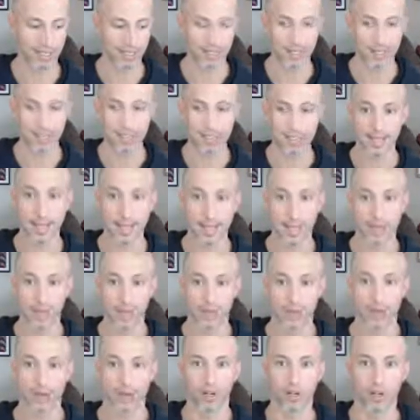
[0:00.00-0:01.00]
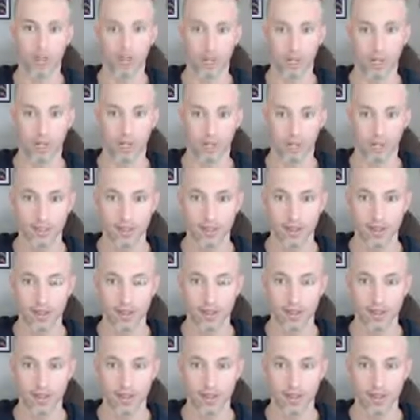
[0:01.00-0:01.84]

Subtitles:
and anxiety and chronic stress.